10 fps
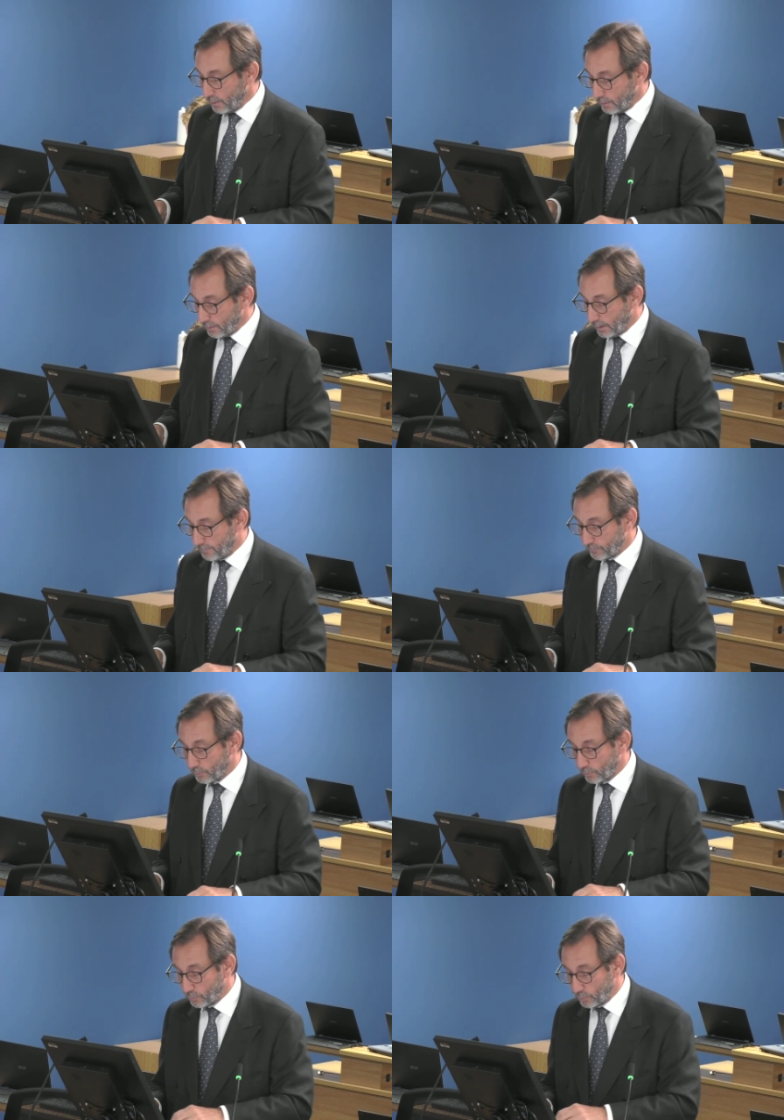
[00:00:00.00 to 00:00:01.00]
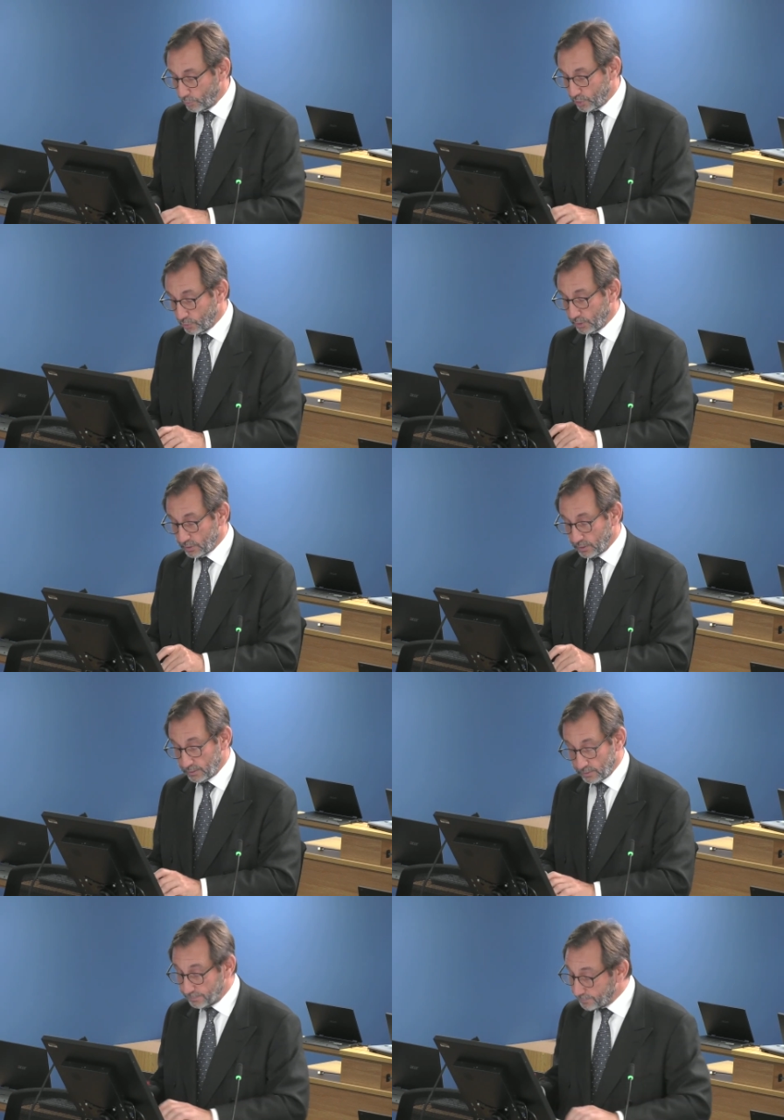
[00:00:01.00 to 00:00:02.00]
would you
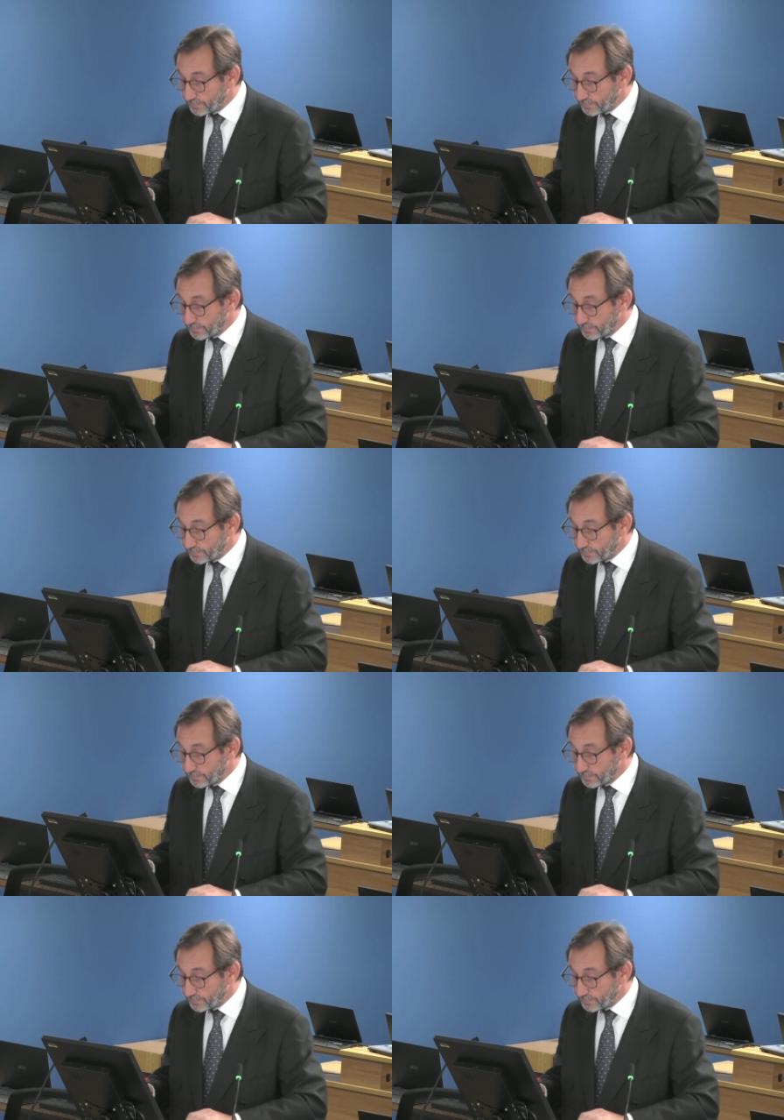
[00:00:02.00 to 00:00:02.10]
criticise him?